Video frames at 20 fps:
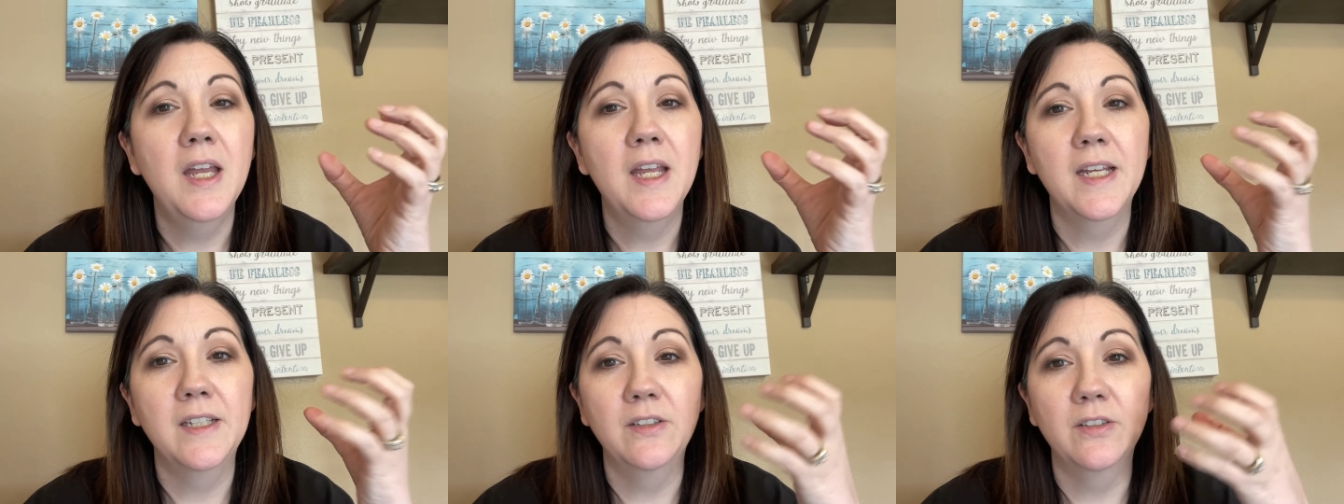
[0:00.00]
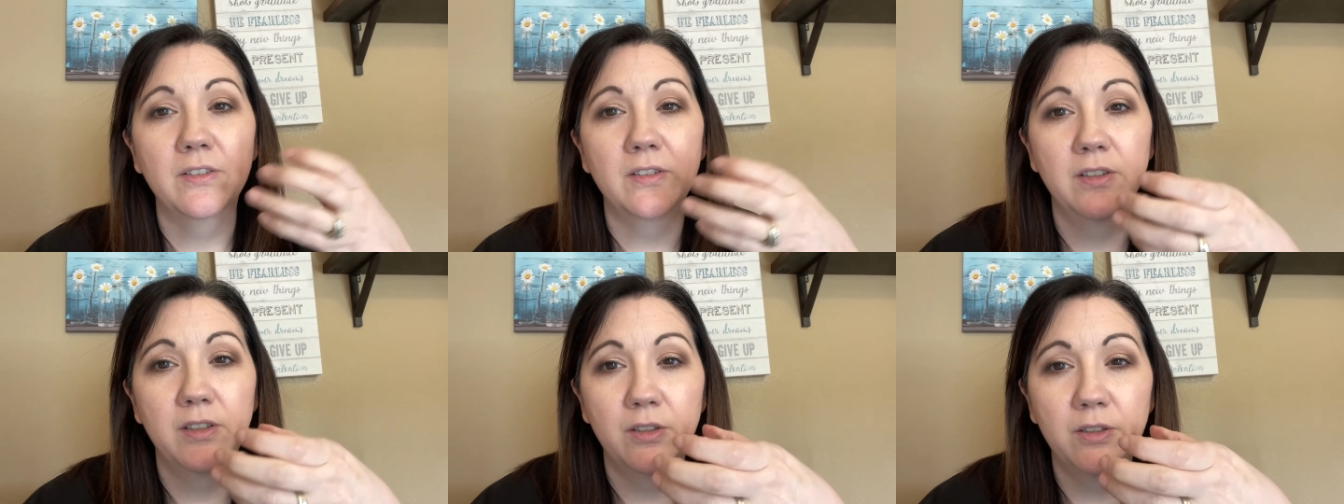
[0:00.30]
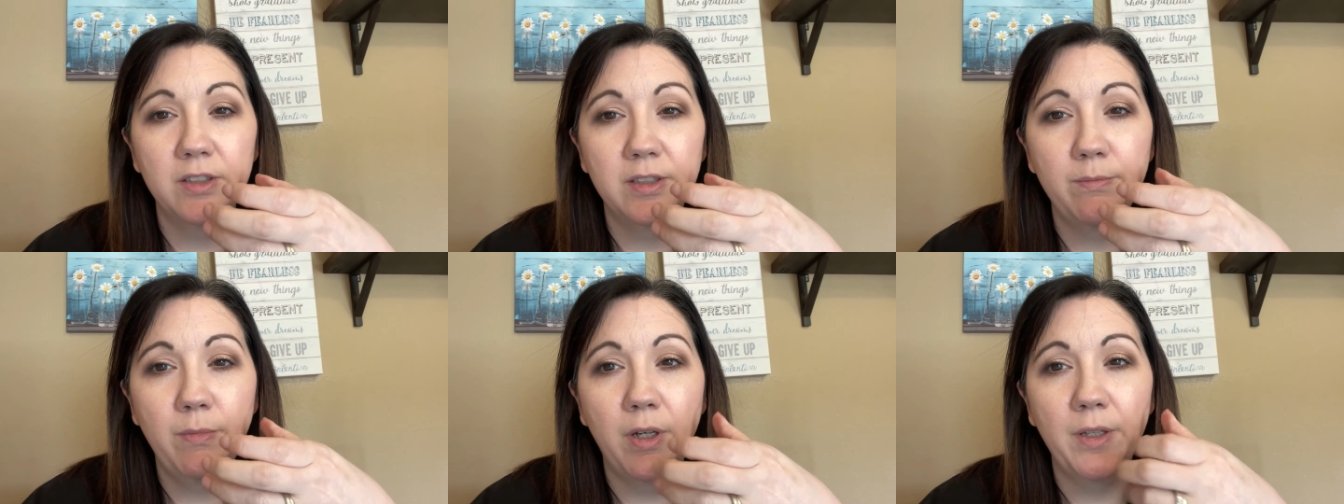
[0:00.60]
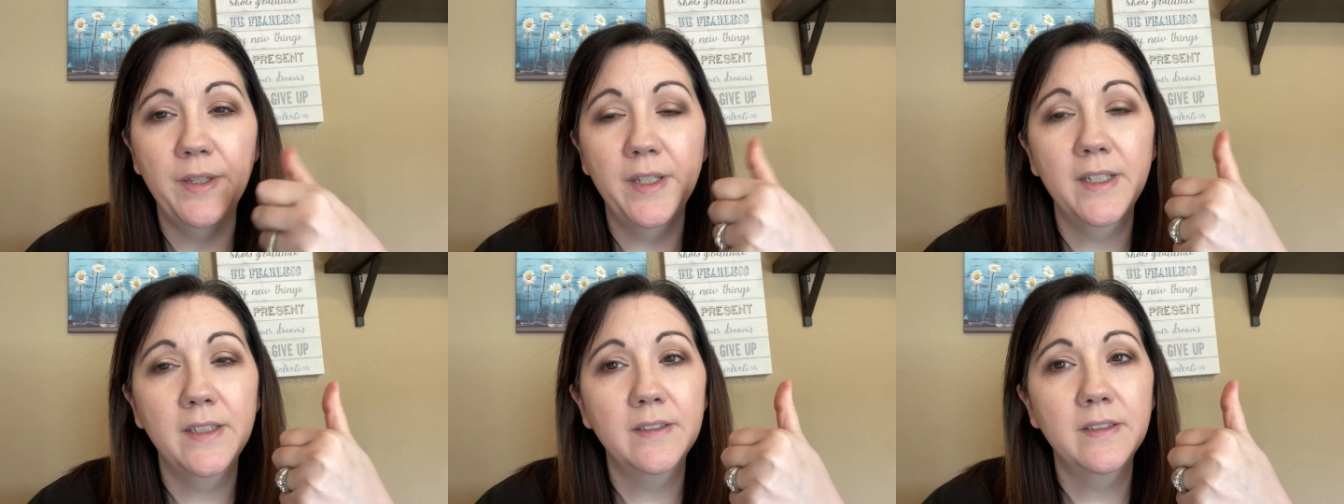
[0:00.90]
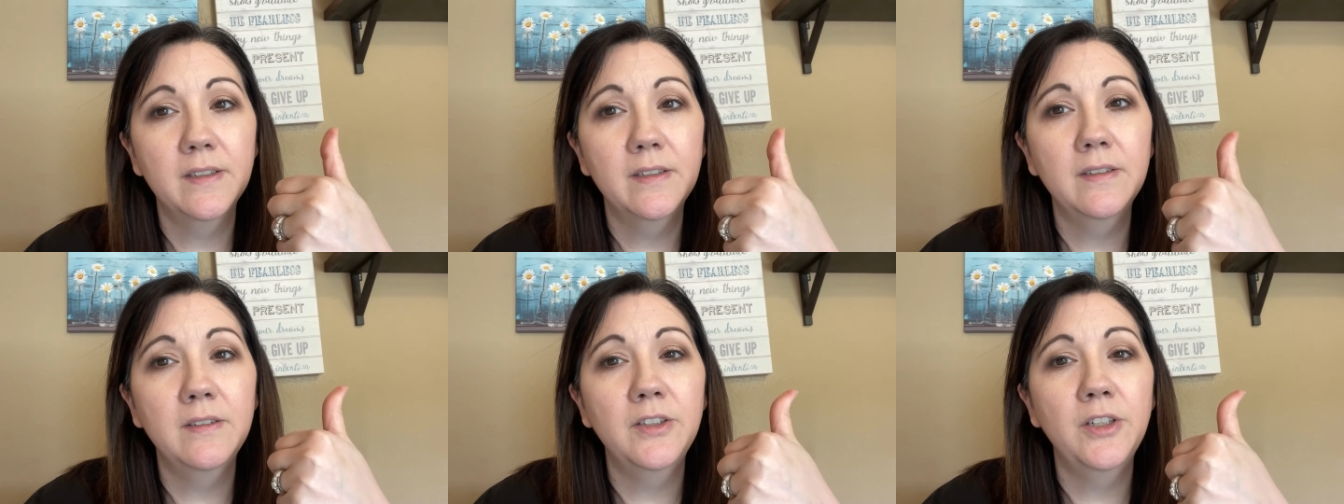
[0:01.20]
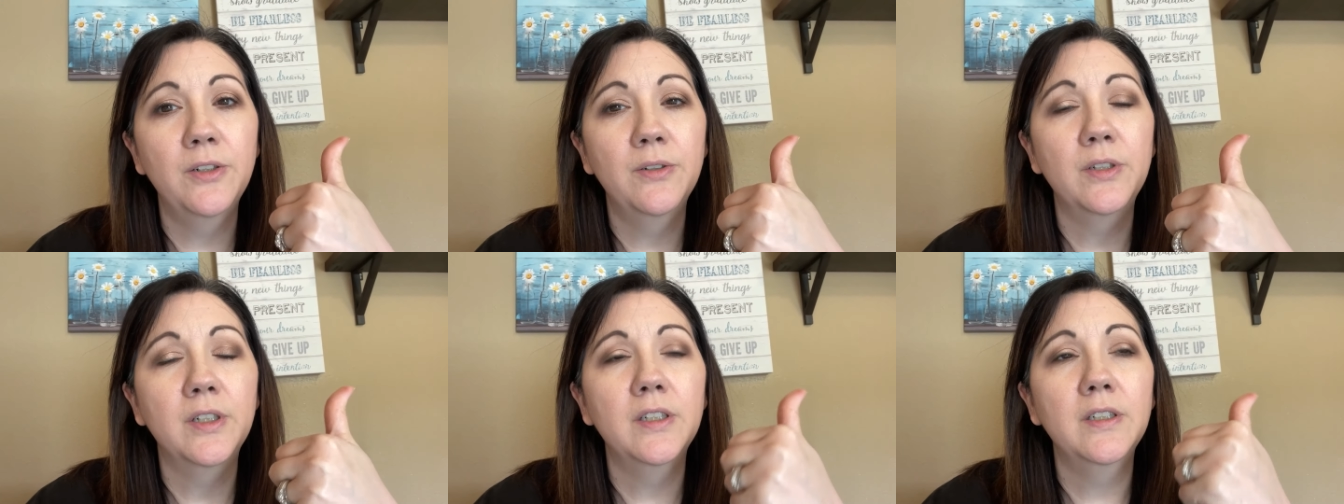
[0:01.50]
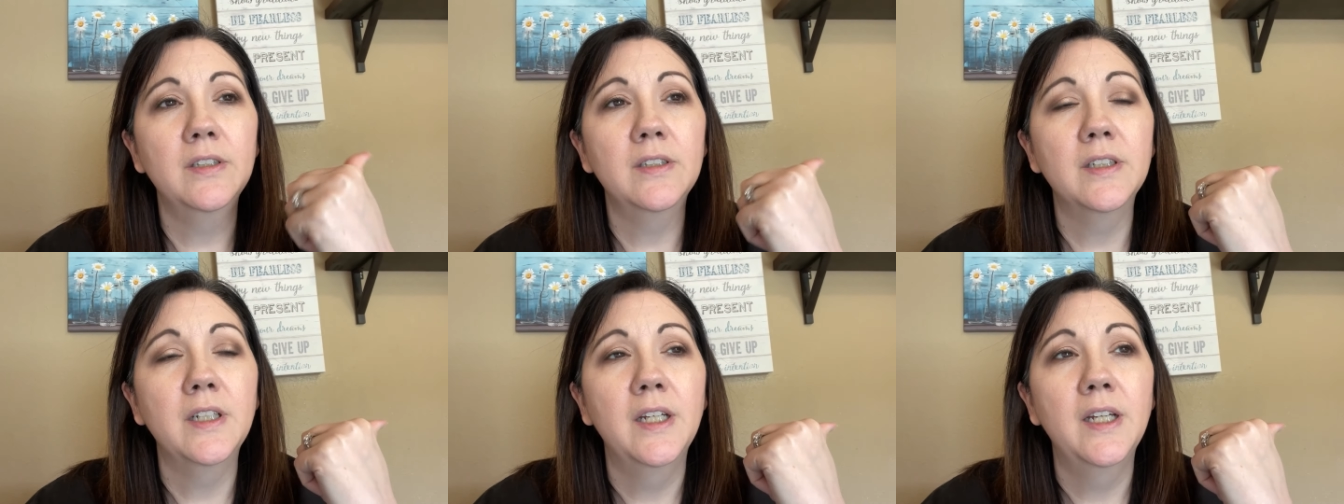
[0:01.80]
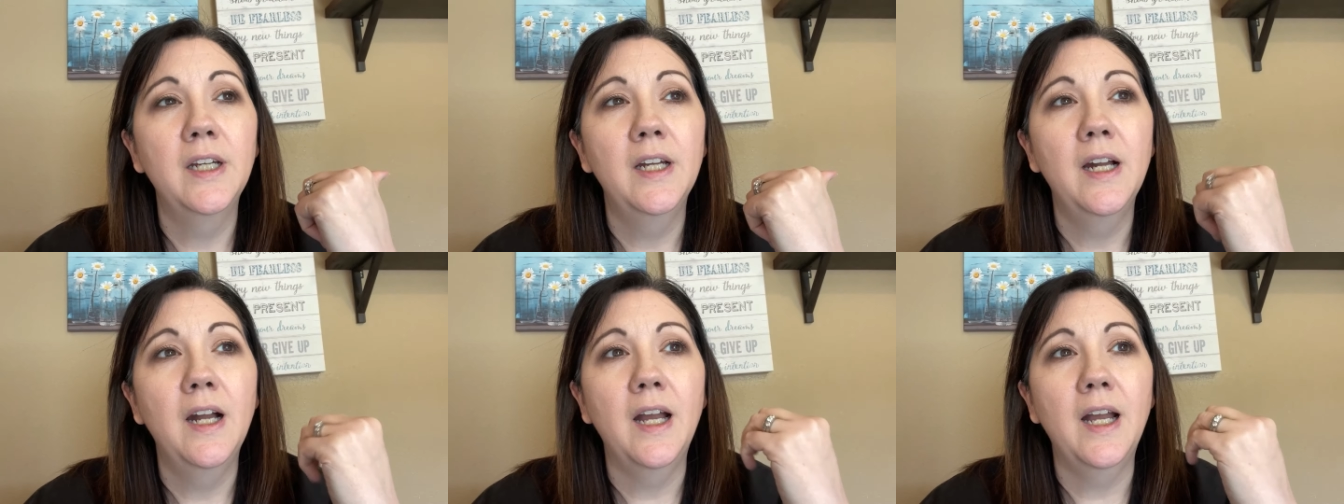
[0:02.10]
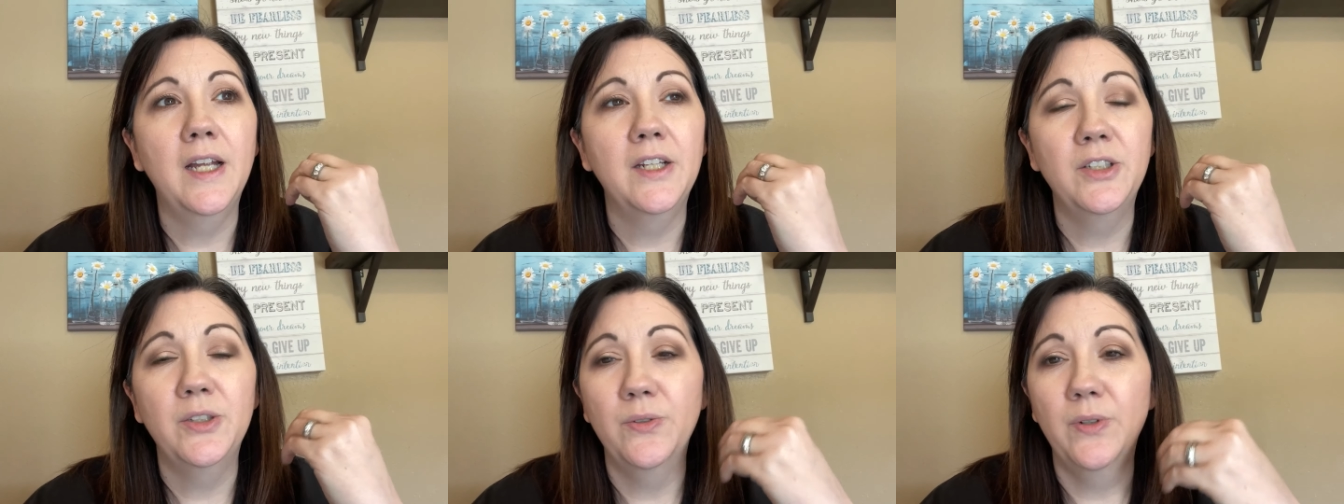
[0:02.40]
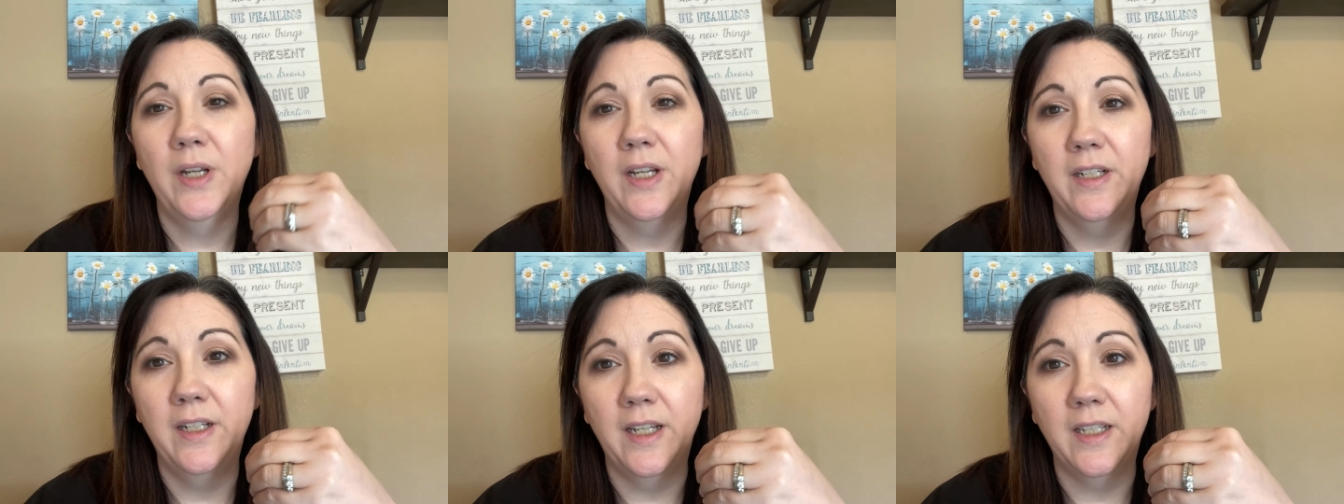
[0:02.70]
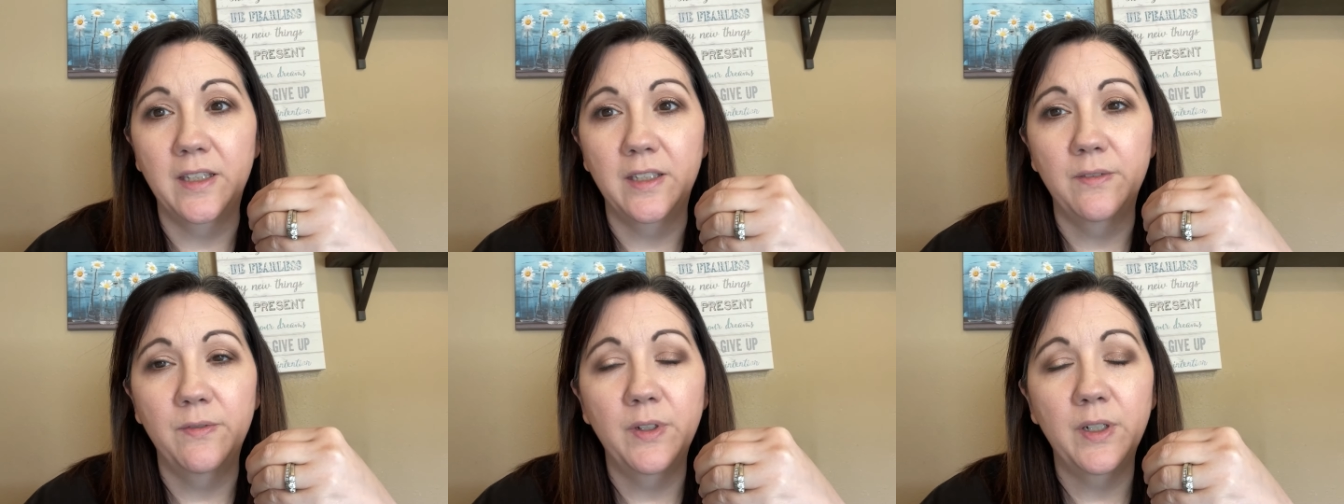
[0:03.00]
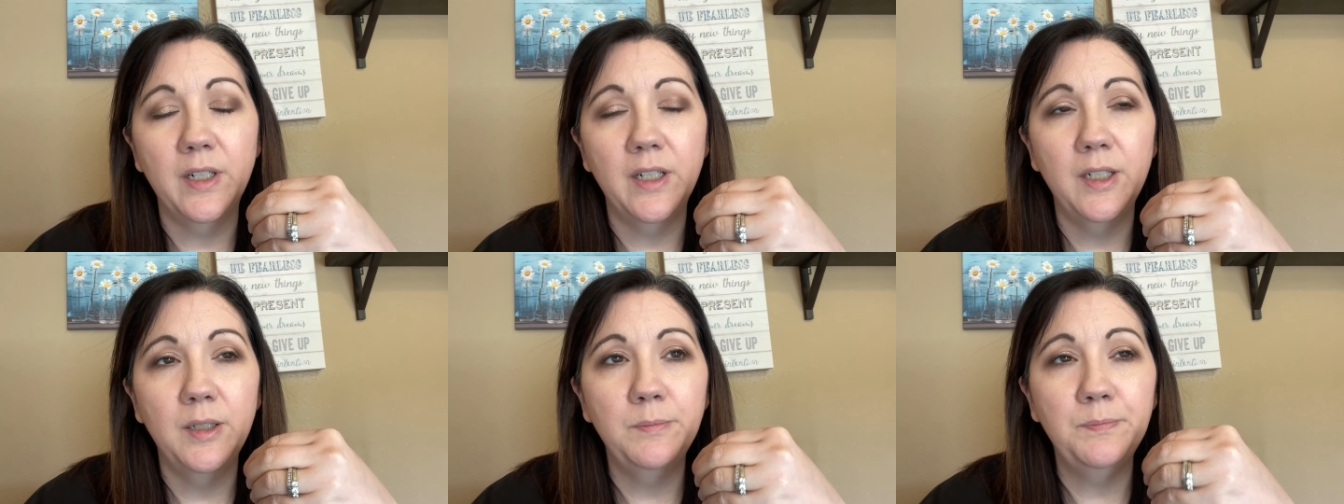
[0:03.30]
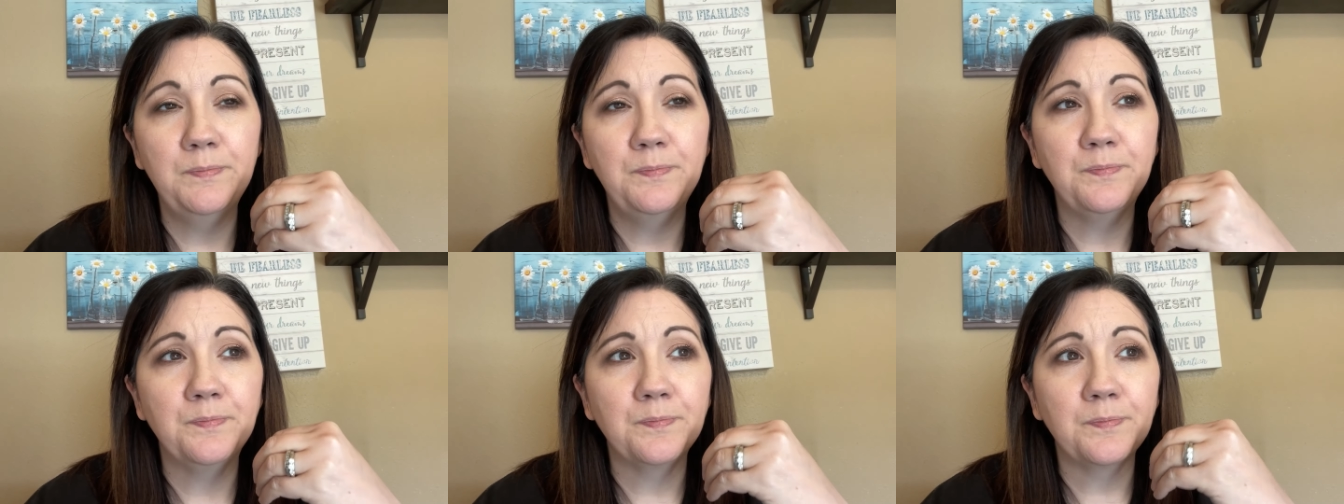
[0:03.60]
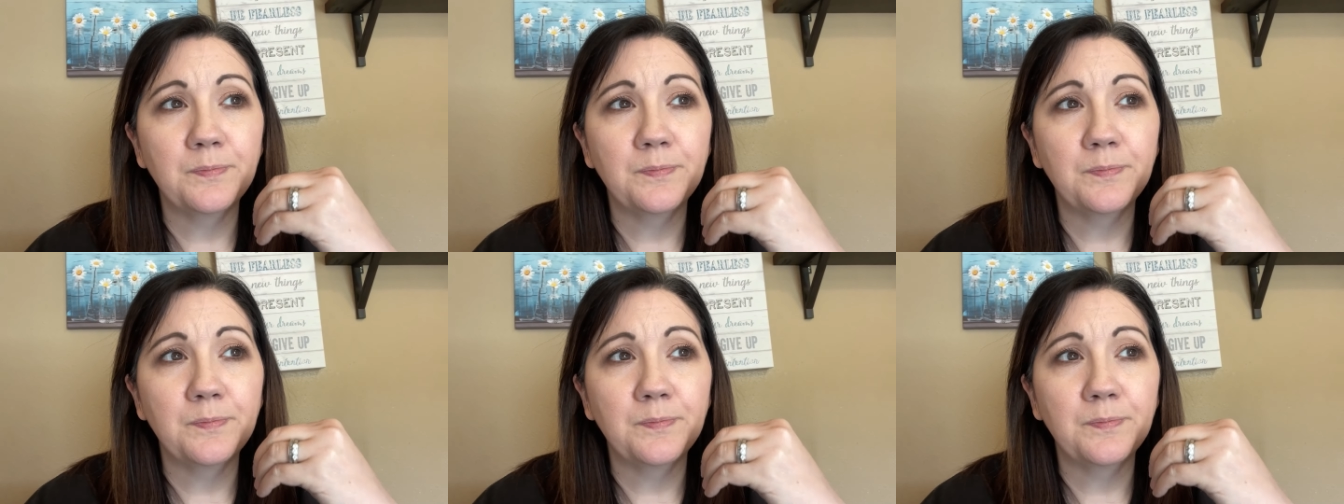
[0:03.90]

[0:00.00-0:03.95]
In those little small things of yogurt, I do an eighth of a cup.